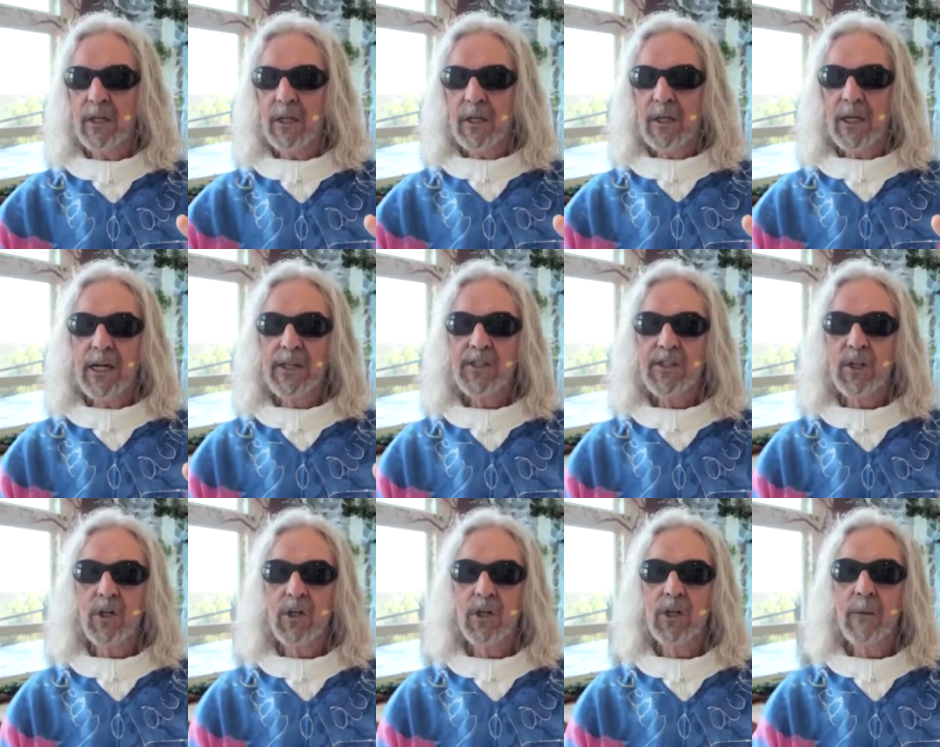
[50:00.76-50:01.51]
And
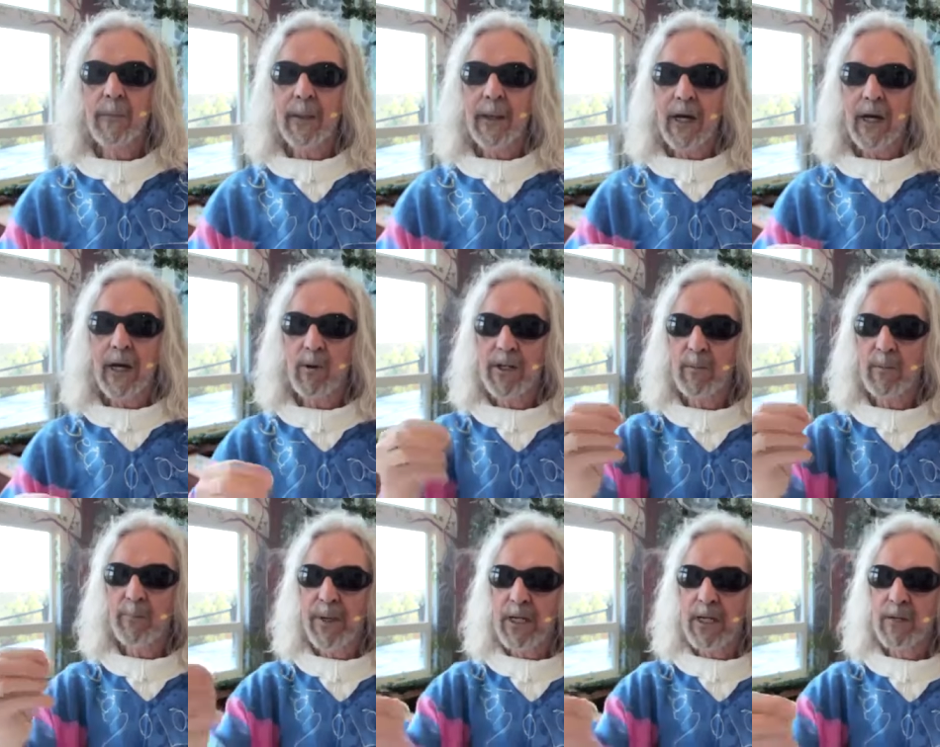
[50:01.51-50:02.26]
so I want to
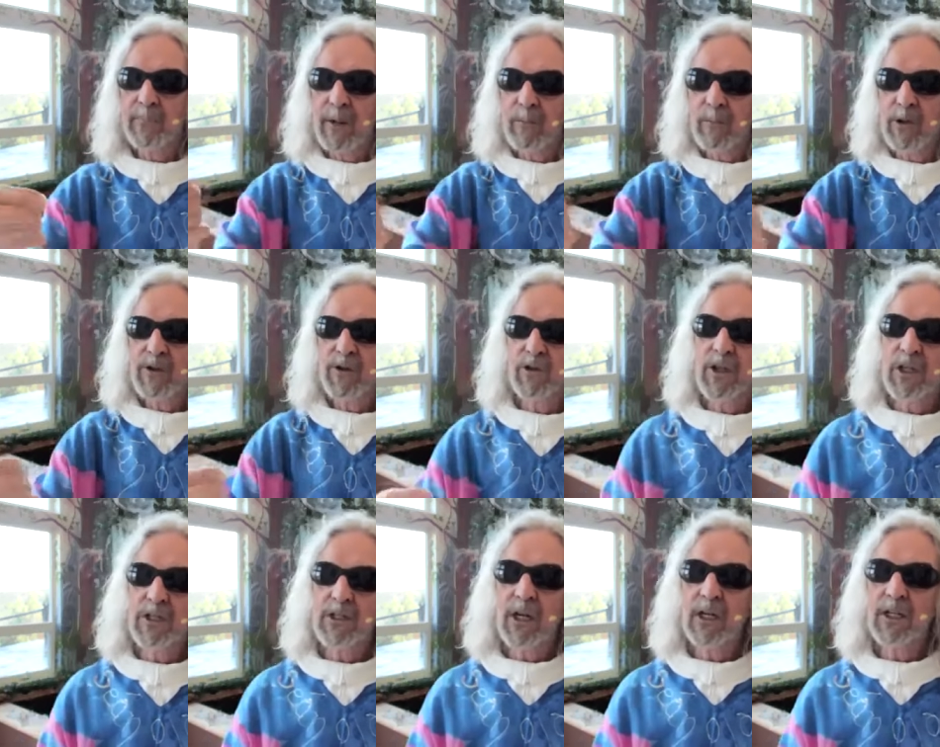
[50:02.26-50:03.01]
build upon what you
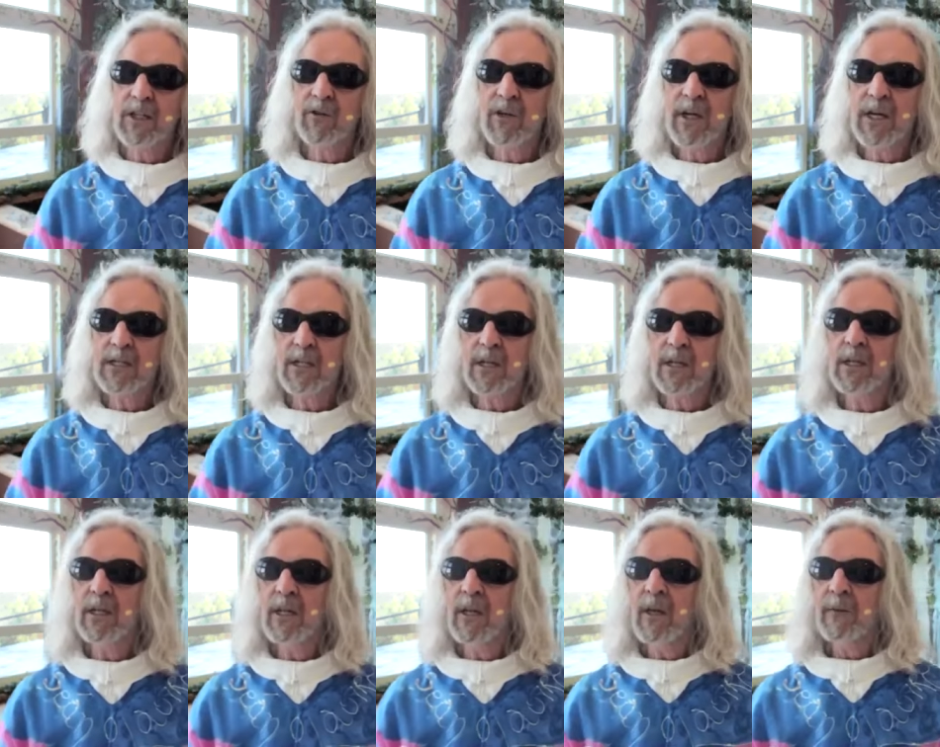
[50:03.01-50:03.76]
just said, Teresa,
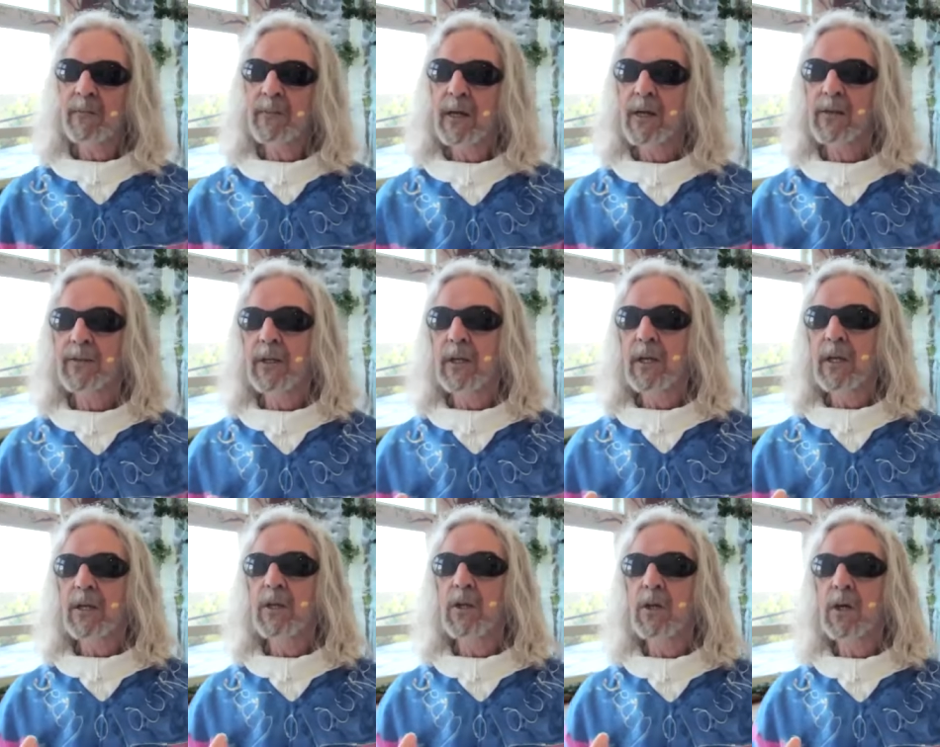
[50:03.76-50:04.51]
that,
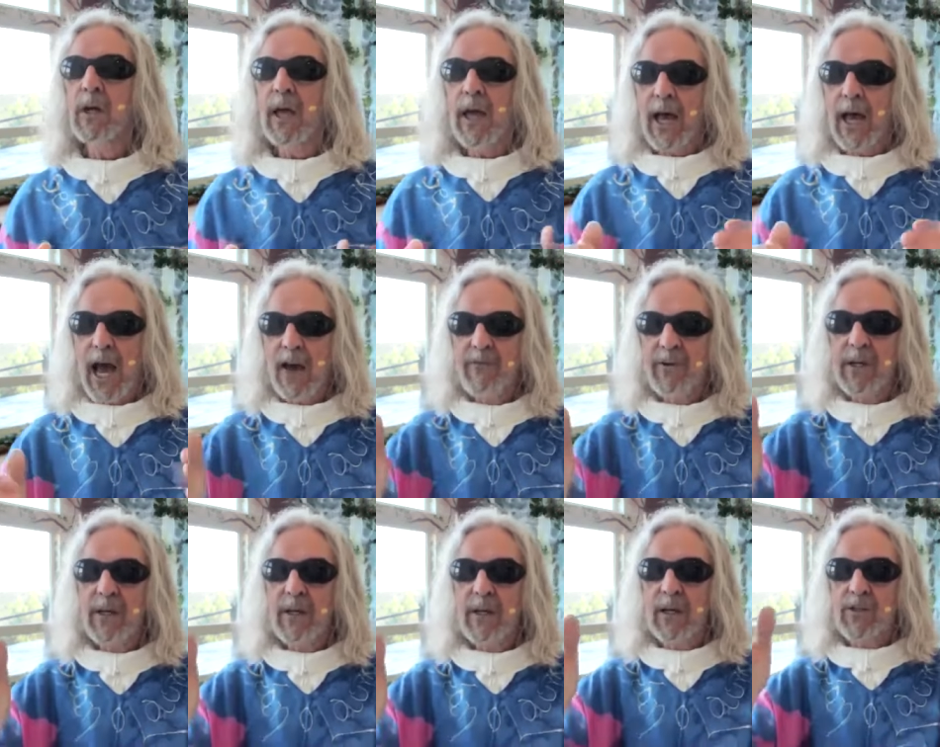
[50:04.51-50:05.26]
you know,
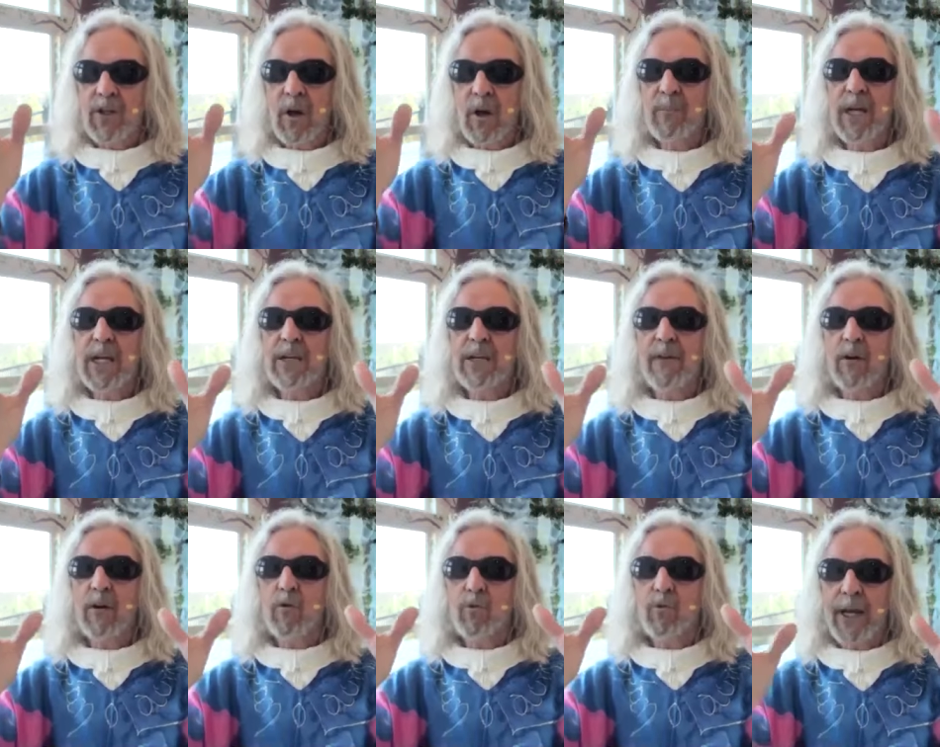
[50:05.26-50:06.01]
having some kind of
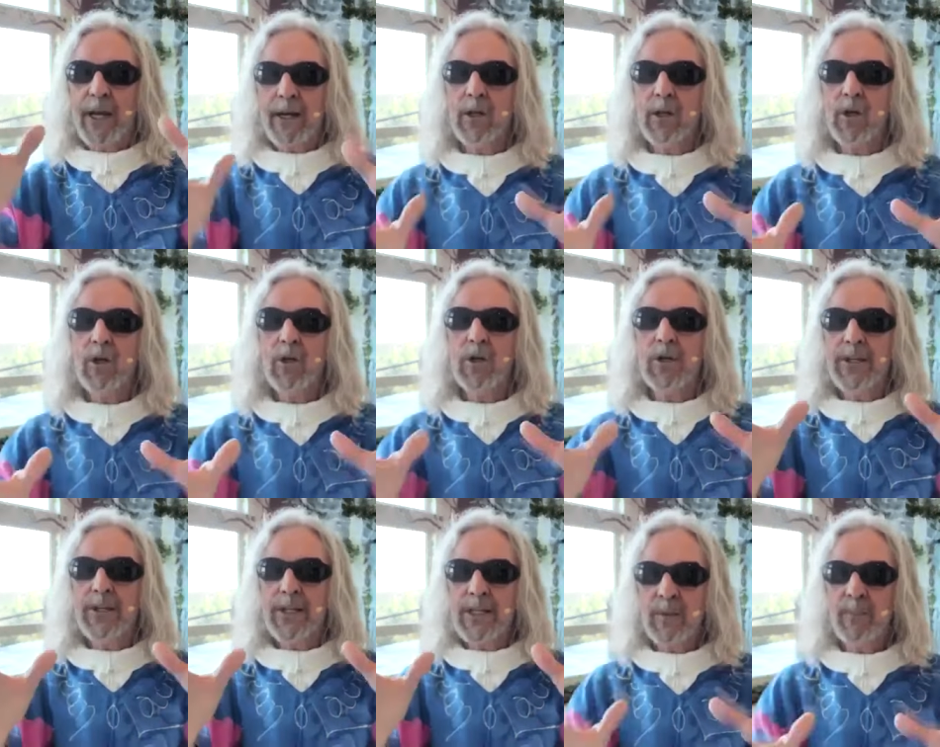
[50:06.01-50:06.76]
a regular
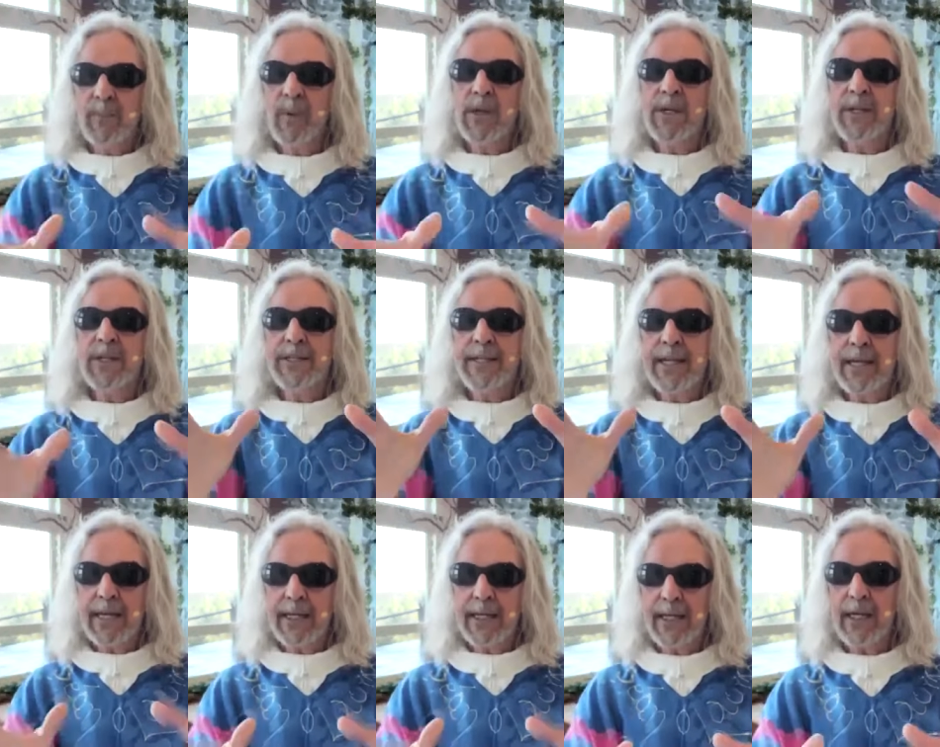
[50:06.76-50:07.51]
disciplined
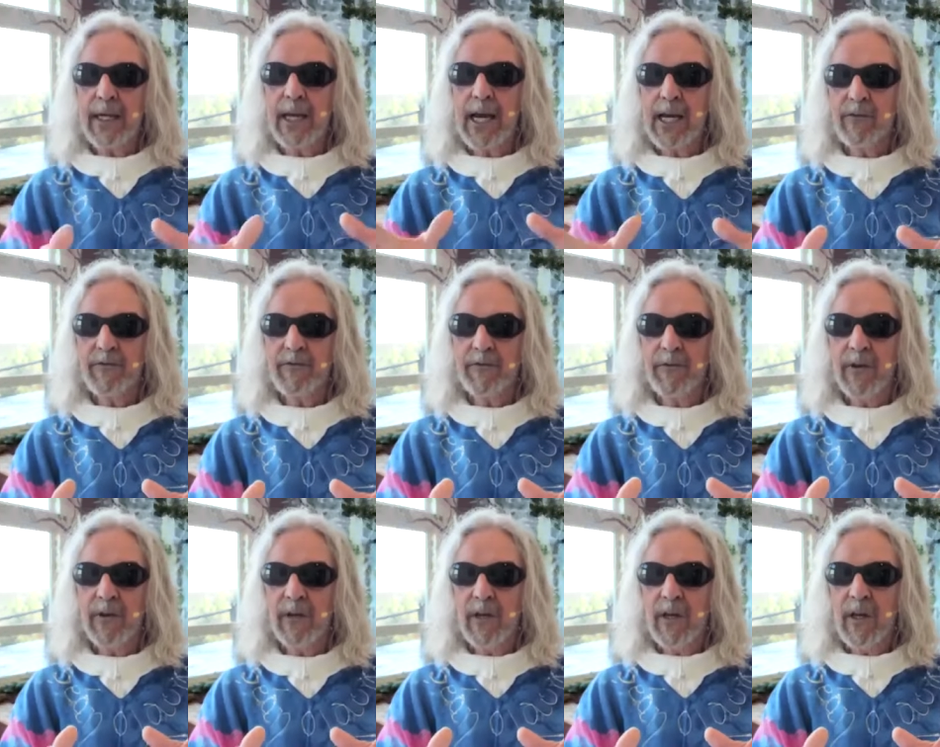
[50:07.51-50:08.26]
daily life
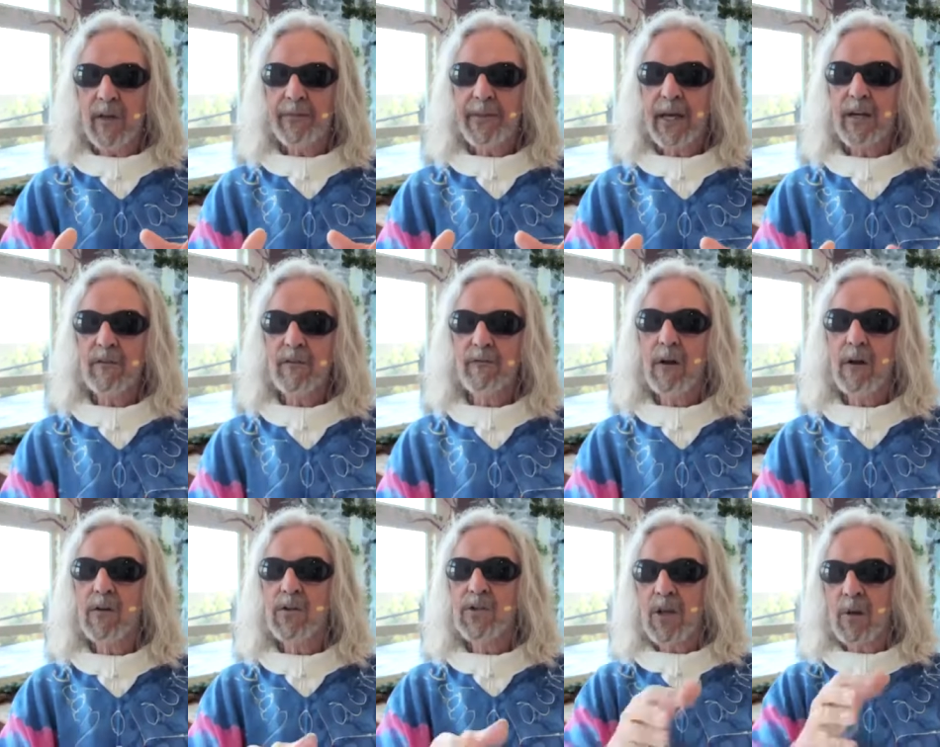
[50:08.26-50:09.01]
that
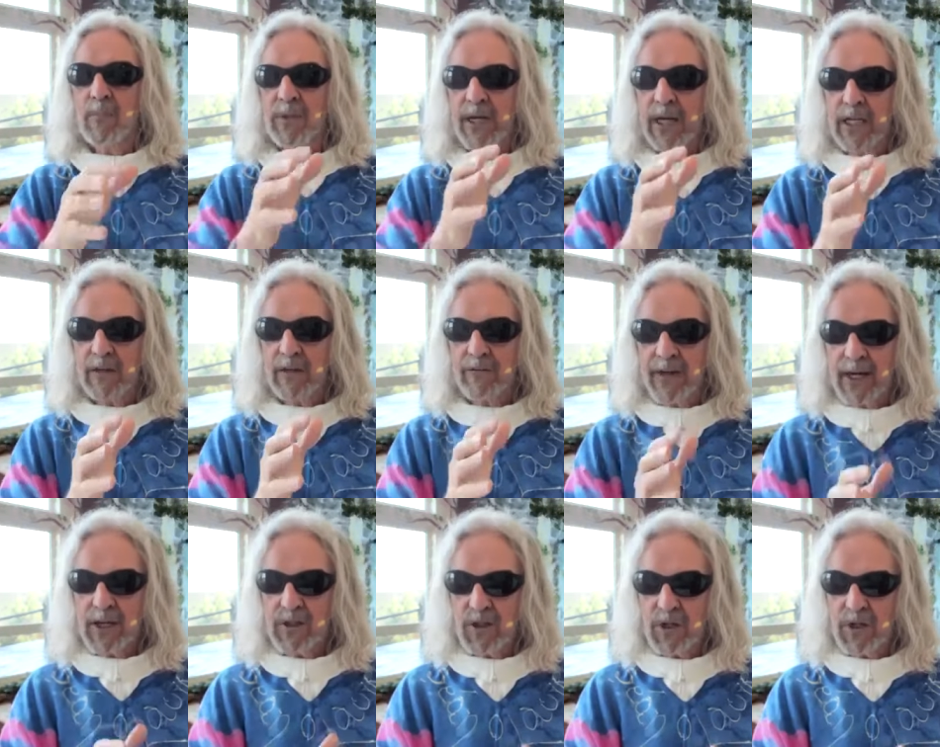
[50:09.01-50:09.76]
involves some kind of
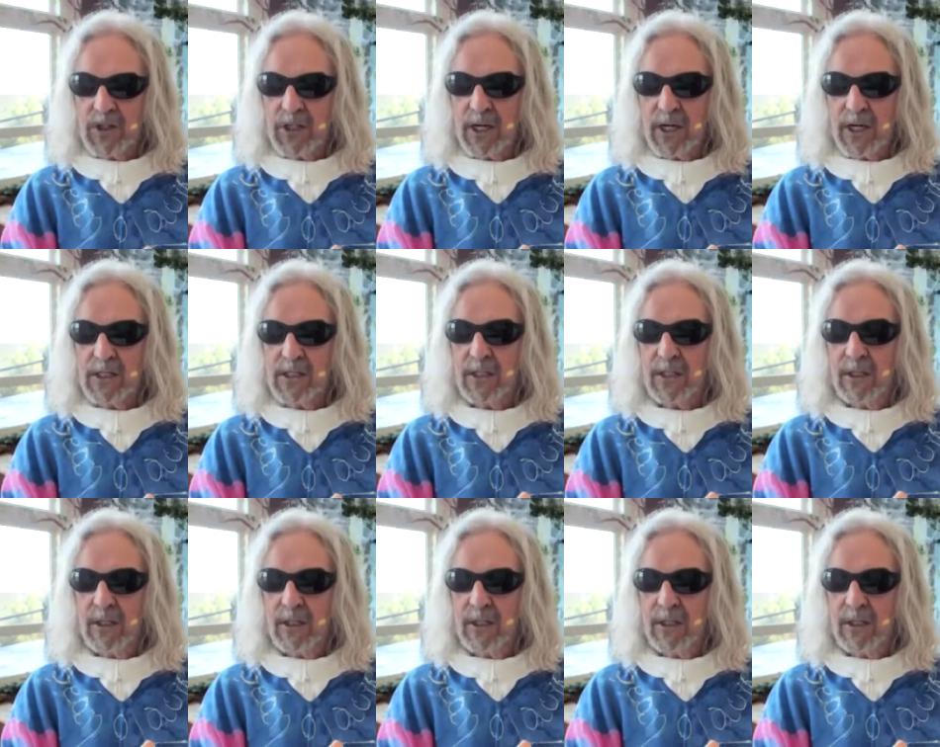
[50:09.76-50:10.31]
exercise,